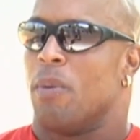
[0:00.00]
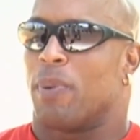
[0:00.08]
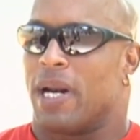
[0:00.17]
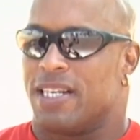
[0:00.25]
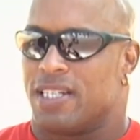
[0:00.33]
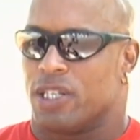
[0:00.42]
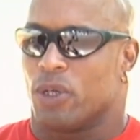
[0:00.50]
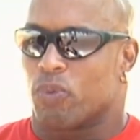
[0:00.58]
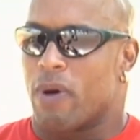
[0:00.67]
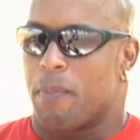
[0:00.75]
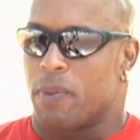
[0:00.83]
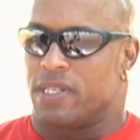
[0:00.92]
but I still
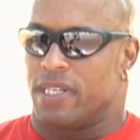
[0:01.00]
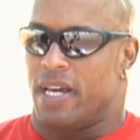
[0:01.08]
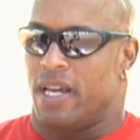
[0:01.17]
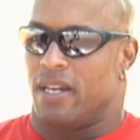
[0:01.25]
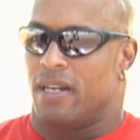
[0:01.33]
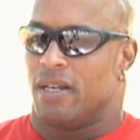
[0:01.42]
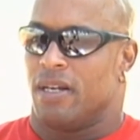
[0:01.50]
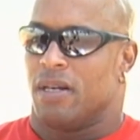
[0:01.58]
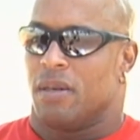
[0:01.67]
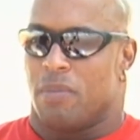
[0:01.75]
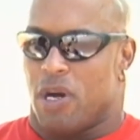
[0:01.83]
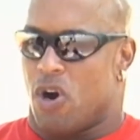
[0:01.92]
represent
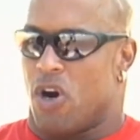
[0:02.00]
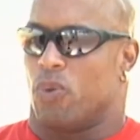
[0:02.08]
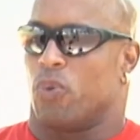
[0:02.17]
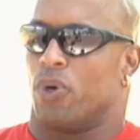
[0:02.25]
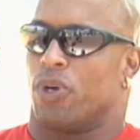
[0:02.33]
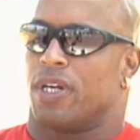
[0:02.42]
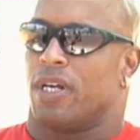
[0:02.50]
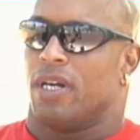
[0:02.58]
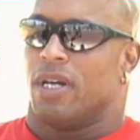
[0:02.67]
my hard work,